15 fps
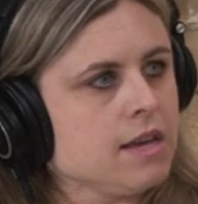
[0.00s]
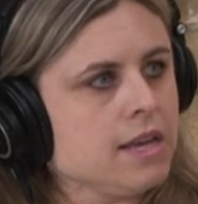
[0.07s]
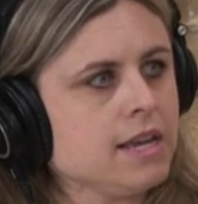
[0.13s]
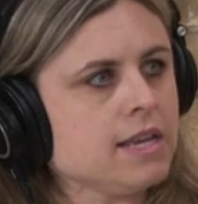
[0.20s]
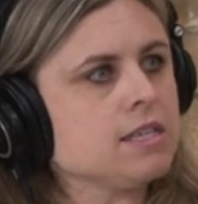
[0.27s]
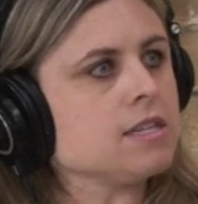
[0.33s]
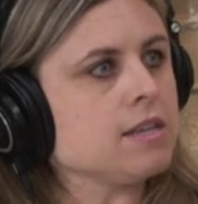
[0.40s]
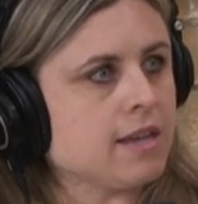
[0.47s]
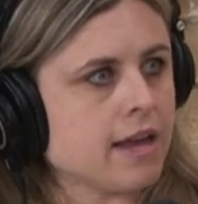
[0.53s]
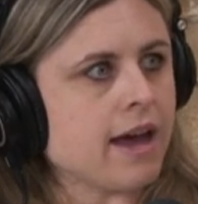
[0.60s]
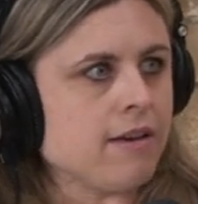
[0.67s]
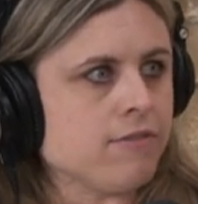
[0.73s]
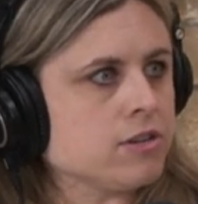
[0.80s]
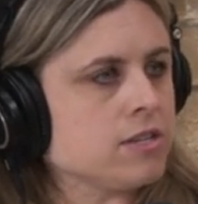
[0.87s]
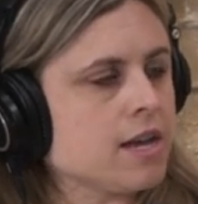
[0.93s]
It's it
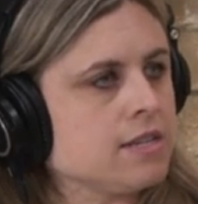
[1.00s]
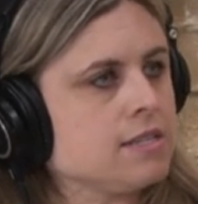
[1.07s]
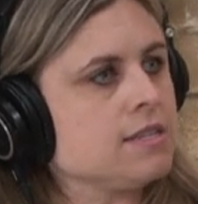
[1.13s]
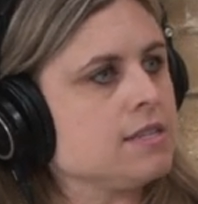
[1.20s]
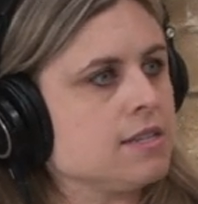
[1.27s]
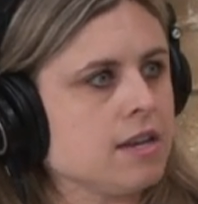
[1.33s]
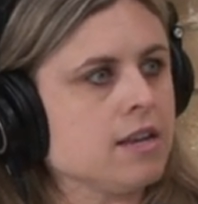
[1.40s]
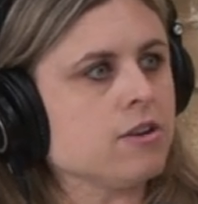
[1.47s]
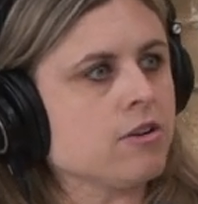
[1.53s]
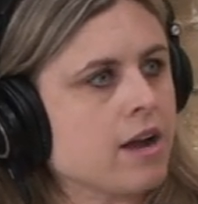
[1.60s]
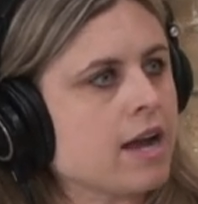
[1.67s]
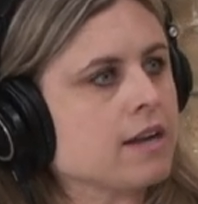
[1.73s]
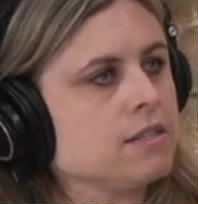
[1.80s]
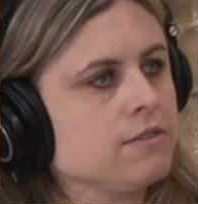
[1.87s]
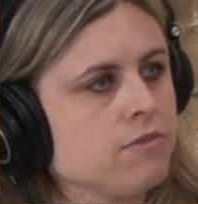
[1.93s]
advertised as an
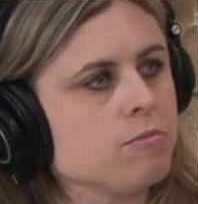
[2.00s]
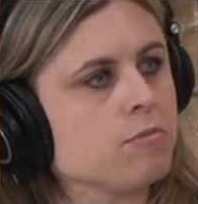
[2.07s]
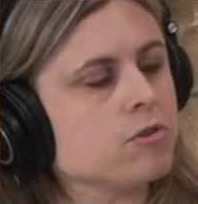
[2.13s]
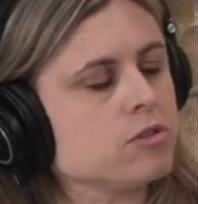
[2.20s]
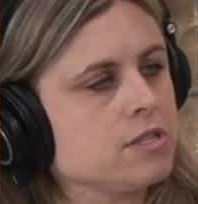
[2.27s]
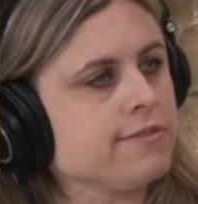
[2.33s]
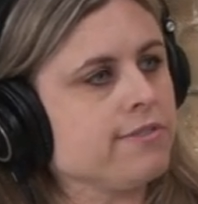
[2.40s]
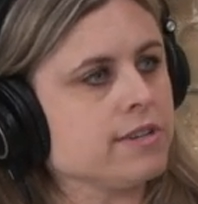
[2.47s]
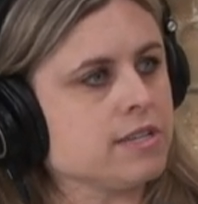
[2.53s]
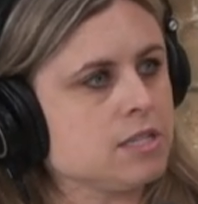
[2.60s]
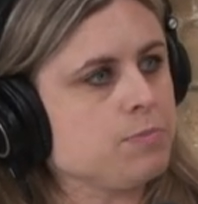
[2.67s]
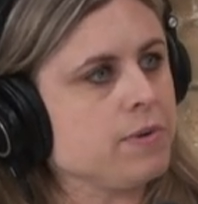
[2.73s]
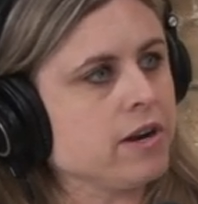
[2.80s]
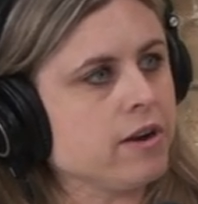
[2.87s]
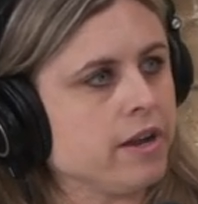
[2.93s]
interactive, immersive
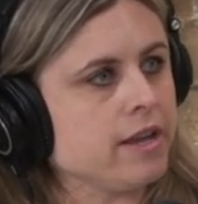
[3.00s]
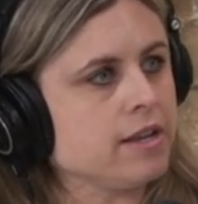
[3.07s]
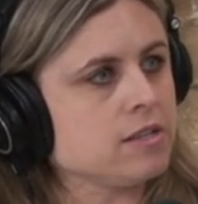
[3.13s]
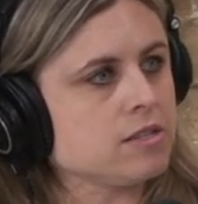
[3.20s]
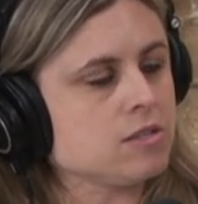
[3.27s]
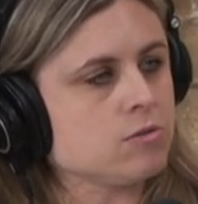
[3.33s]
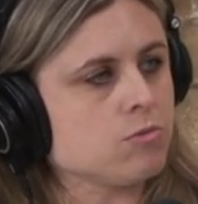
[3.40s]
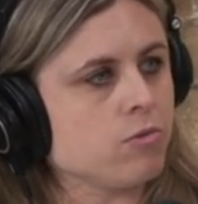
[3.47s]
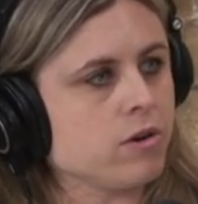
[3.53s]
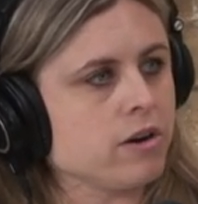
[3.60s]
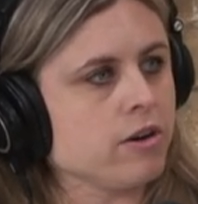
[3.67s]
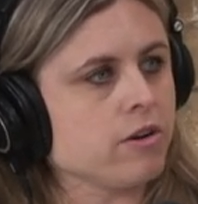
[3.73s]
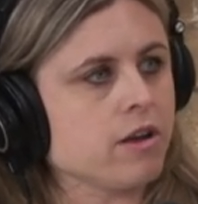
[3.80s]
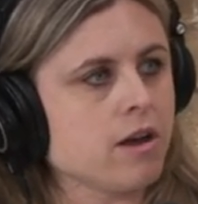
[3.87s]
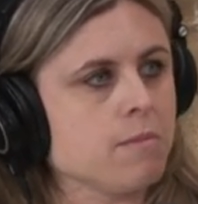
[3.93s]
experience where
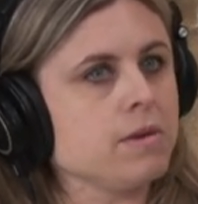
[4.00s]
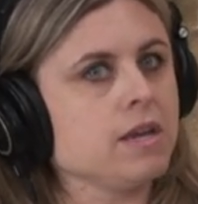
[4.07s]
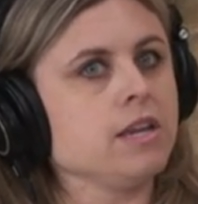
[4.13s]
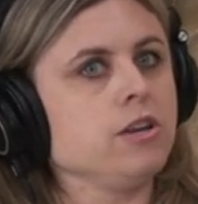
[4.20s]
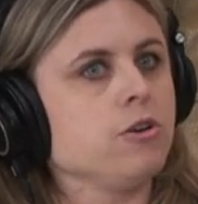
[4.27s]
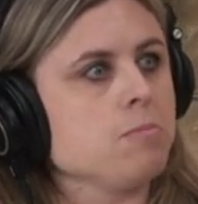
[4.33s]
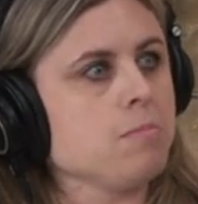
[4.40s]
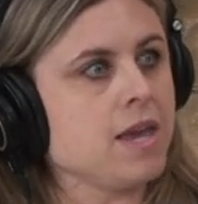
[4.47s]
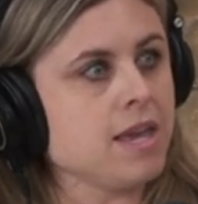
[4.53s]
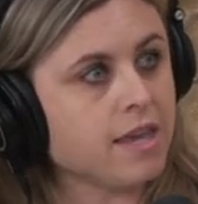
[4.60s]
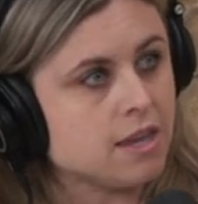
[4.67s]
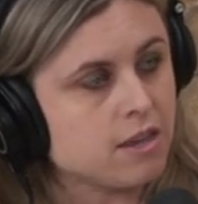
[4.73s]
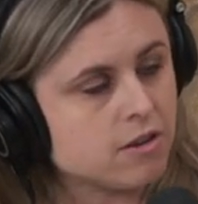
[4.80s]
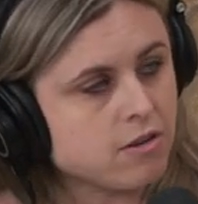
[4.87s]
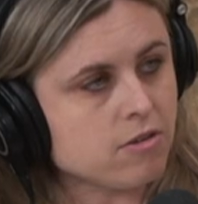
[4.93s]
you're coming and you're
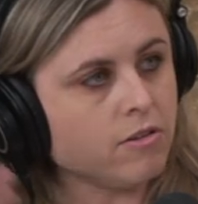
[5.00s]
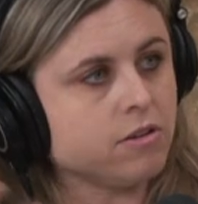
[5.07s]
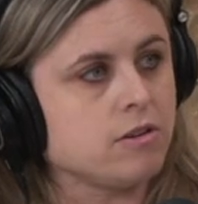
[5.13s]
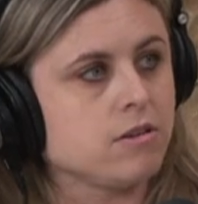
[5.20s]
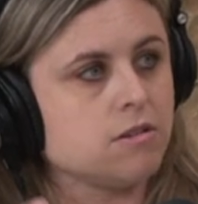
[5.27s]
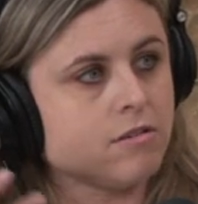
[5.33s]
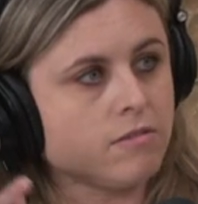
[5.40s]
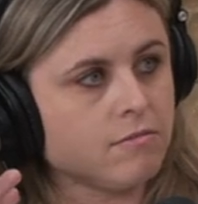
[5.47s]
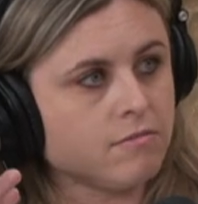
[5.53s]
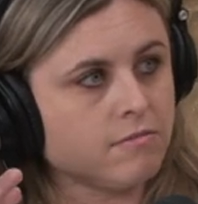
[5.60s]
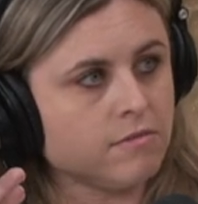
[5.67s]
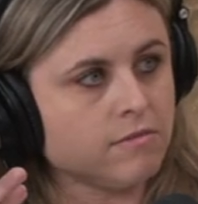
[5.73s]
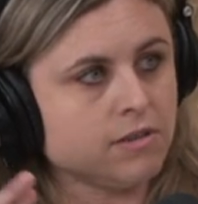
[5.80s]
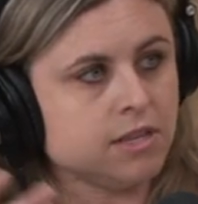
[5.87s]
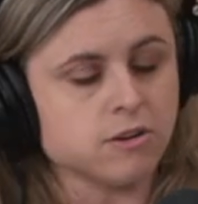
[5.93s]
making your are
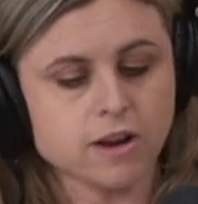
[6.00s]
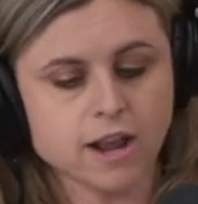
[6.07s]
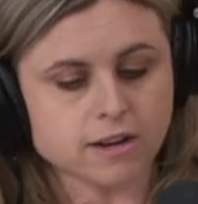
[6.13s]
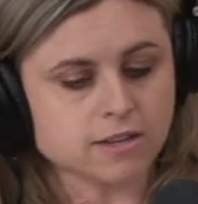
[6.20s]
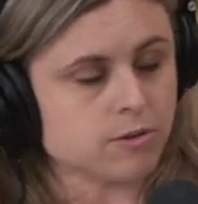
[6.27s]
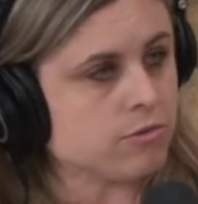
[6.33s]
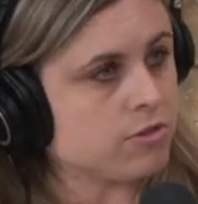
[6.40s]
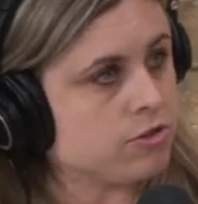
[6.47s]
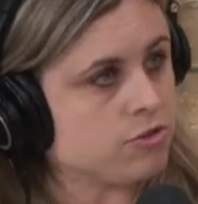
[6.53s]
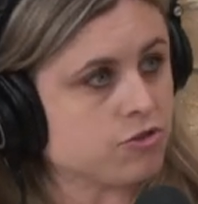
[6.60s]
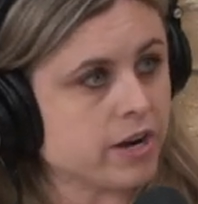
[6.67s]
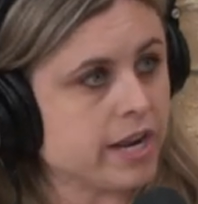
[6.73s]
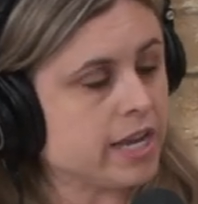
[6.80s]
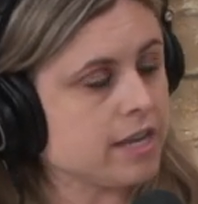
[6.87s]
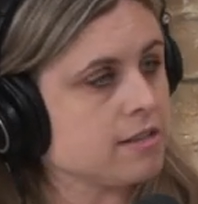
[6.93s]
interacting with the
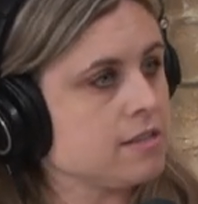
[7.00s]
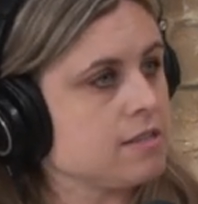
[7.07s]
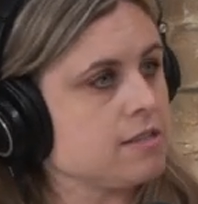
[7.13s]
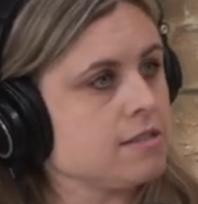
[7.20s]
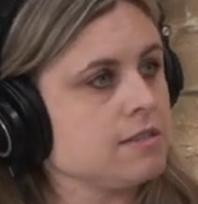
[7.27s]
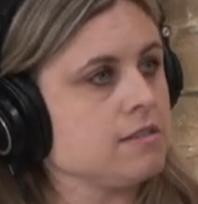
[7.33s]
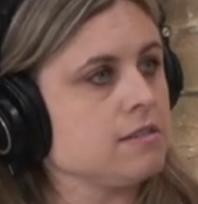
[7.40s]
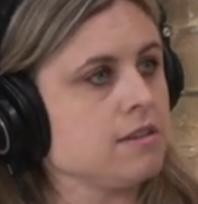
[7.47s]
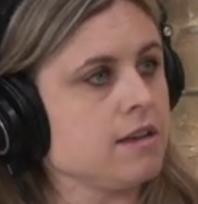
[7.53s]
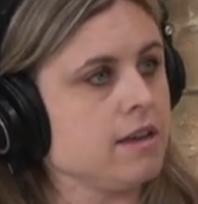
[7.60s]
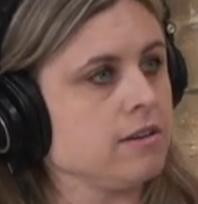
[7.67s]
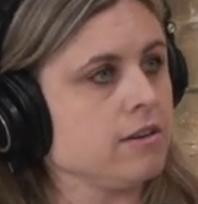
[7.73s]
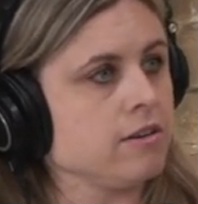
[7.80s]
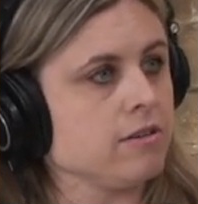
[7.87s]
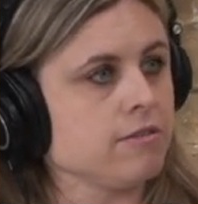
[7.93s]
drinks
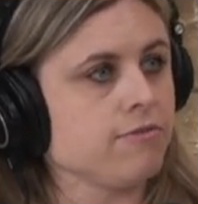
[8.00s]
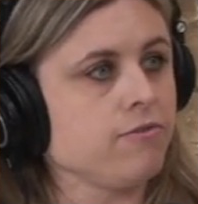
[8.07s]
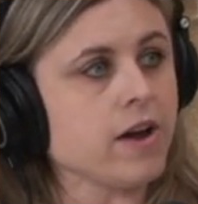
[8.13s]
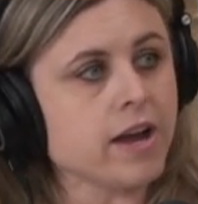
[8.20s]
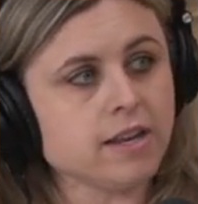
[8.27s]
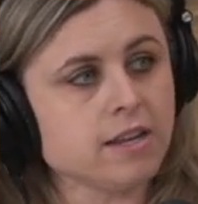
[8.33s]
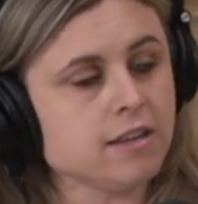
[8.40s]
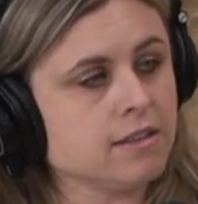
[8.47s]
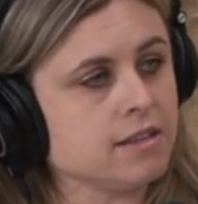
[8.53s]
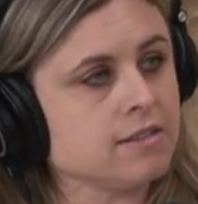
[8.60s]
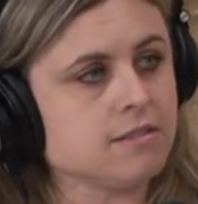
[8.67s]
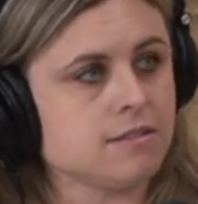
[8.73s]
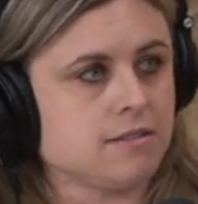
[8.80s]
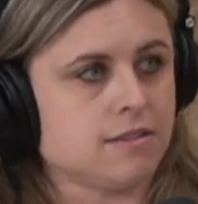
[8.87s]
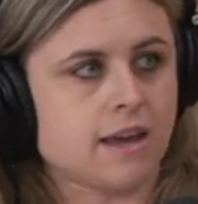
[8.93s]
and you're finding
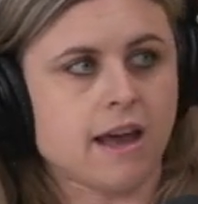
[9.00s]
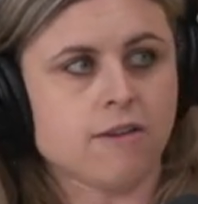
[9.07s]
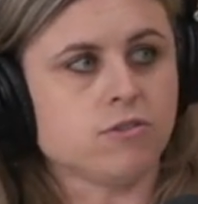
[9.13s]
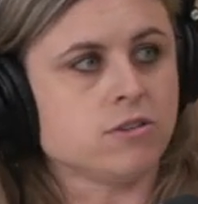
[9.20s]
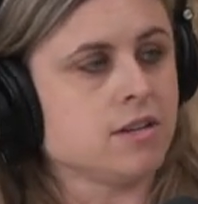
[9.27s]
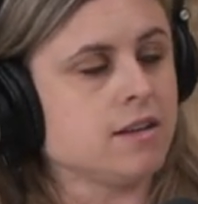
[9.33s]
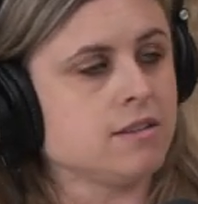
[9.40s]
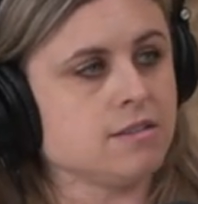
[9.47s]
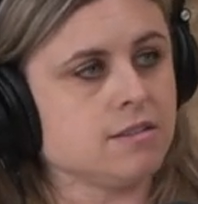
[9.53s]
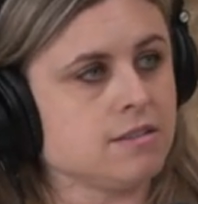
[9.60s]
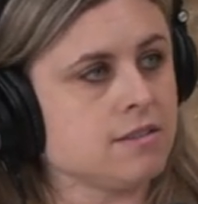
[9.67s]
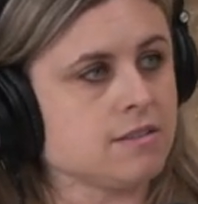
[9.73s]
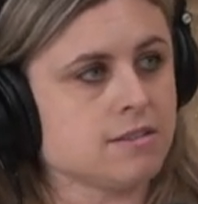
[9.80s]
it's advertised as a